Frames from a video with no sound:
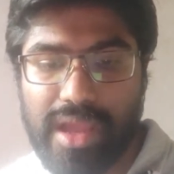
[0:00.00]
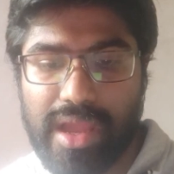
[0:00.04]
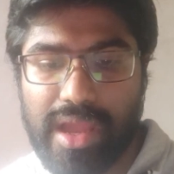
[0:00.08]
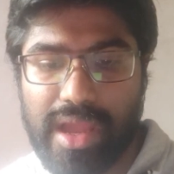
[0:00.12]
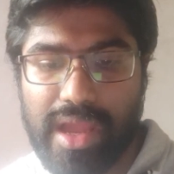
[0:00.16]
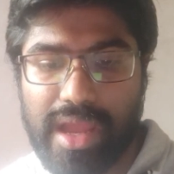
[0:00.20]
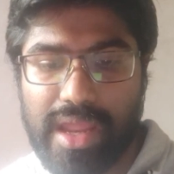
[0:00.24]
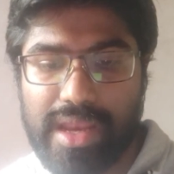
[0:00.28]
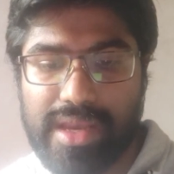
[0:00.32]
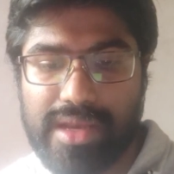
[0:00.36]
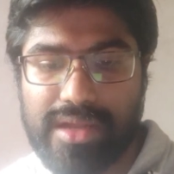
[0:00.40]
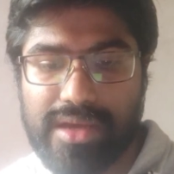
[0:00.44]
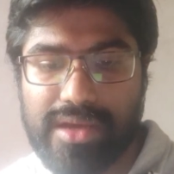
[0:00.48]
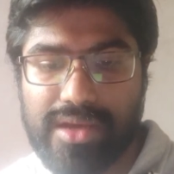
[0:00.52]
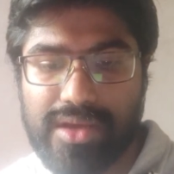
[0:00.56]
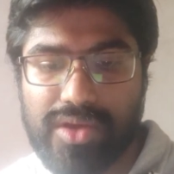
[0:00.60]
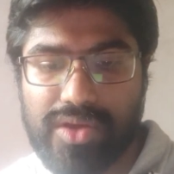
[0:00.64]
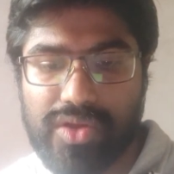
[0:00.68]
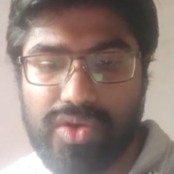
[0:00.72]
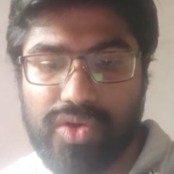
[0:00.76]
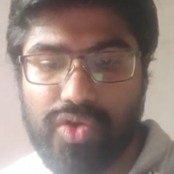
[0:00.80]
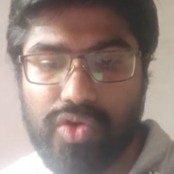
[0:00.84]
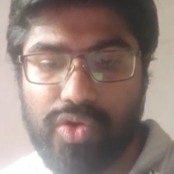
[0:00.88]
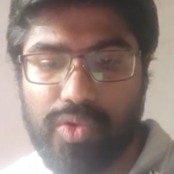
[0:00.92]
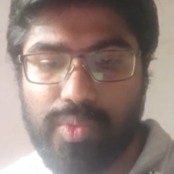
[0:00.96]
And
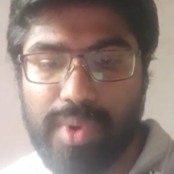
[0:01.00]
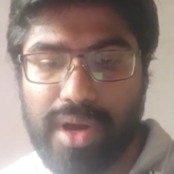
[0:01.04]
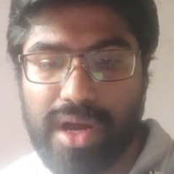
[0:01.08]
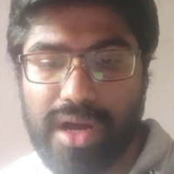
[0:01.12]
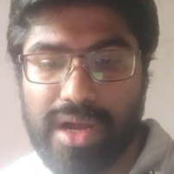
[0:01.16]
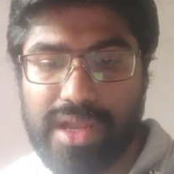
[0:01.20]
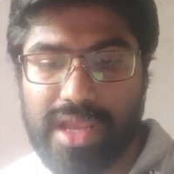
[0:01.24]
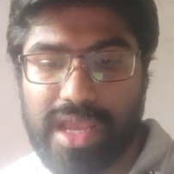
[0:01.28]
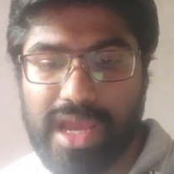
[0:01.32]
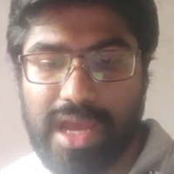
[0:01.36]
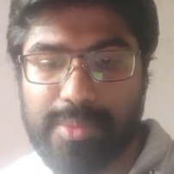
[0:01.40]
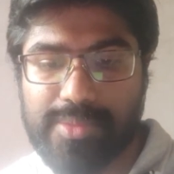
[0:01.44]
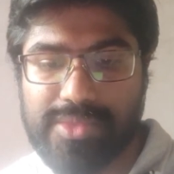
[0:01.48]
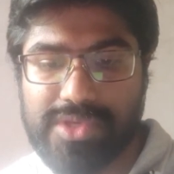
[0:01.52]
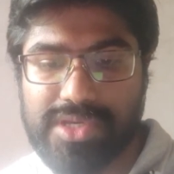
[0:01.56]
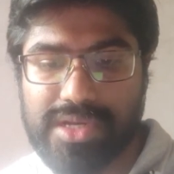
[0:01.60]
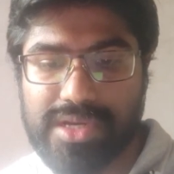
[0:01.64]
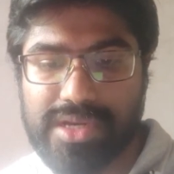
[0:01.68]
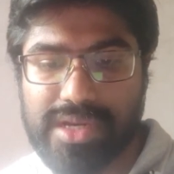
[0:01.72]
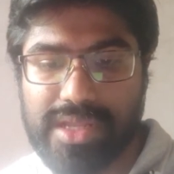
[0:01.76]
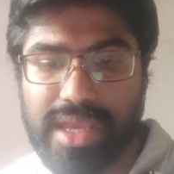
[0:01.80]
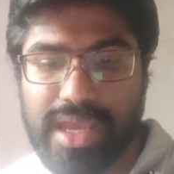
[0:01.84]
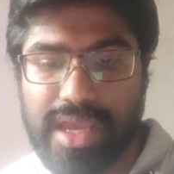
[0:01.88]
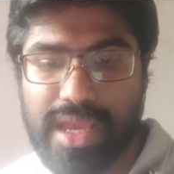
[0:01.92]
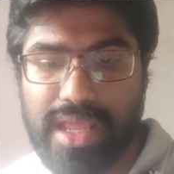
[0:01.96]
Noba
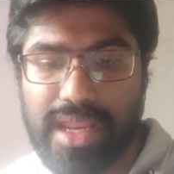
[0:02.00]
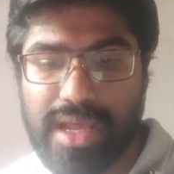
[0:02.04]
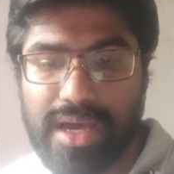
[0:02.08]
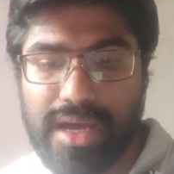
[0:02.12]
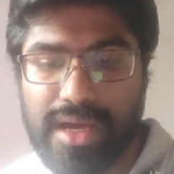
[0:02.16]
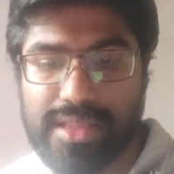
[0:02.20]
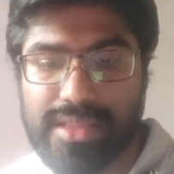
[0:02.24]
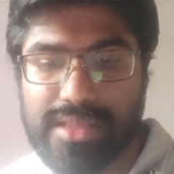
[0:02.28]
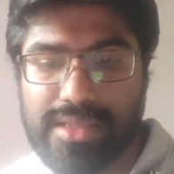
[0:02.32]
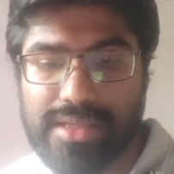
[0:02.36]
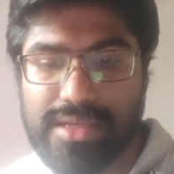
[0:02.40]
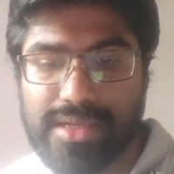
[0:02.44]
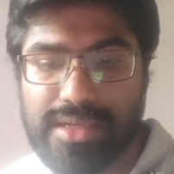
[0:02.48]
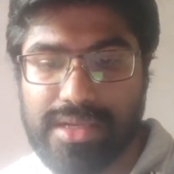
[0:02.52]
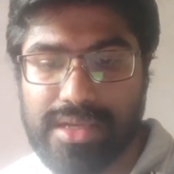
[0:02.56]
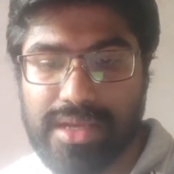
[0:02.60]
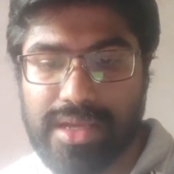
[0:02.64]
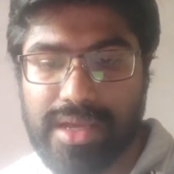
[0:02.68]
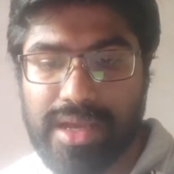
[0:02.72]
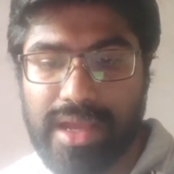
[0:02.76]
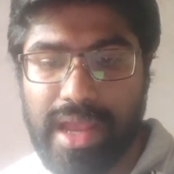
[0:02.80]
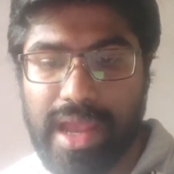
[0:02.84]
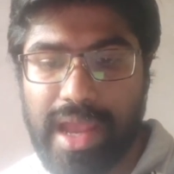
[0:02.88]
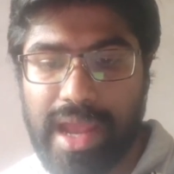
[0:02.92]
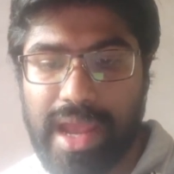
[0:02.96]
captured Kenath
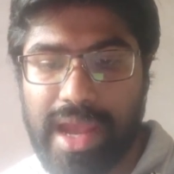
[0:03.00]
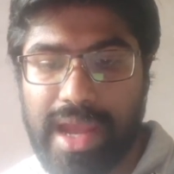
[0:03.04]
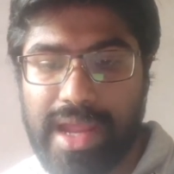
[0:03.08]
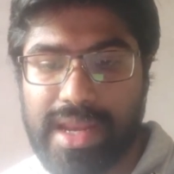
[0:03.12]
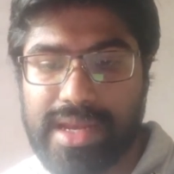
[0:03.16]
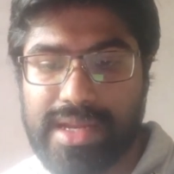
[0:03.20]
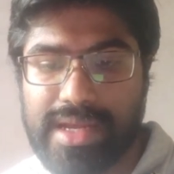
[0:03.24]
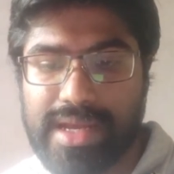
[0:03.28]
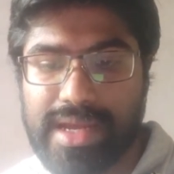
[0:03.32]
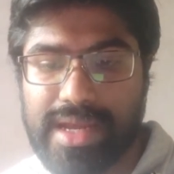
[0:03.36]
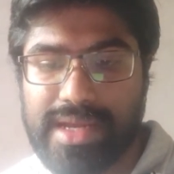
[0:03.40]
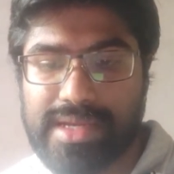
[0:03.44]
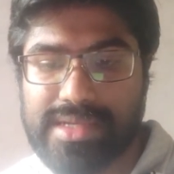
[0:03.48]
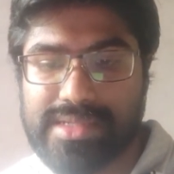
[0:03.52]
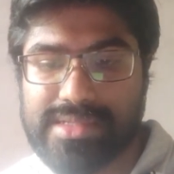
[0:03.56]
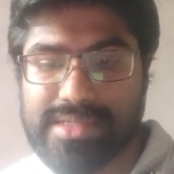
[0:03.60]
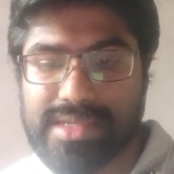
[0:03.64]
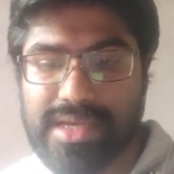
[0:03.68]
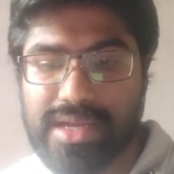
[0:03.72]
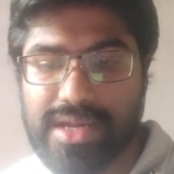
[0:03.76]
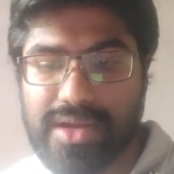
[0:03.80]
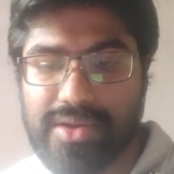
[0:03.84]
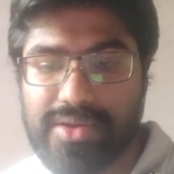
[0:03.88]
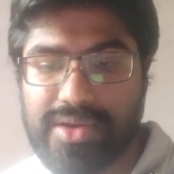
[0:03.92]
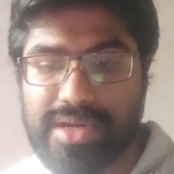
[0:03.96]
and its
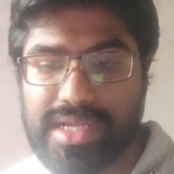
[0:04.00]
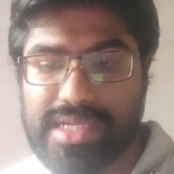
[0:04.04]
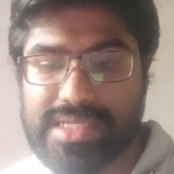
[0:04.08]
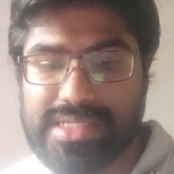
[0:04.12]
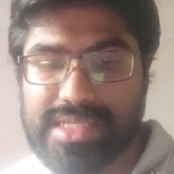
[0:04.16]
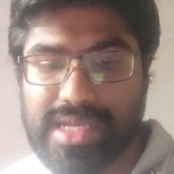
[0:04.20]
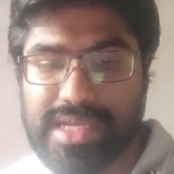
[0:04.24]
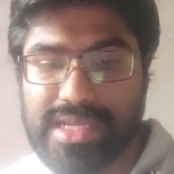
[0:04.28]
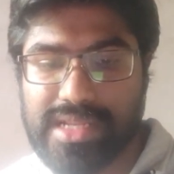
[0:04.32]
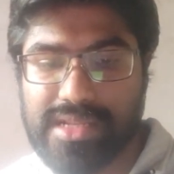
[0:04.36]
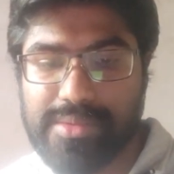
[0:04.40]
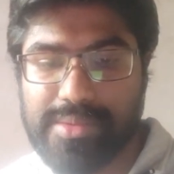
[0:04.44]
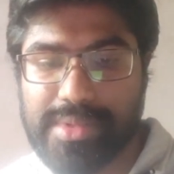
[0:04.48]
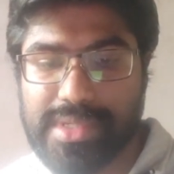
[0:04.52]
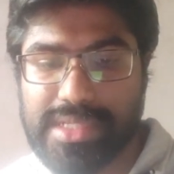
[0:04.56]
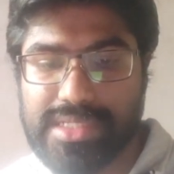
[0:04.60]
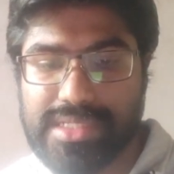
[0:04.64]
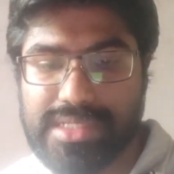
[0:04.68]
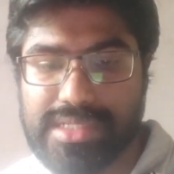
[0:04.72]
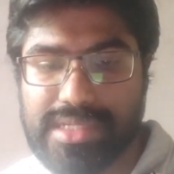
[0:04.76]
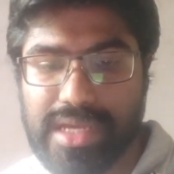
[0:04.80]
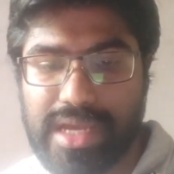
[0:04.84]
surrounding settlements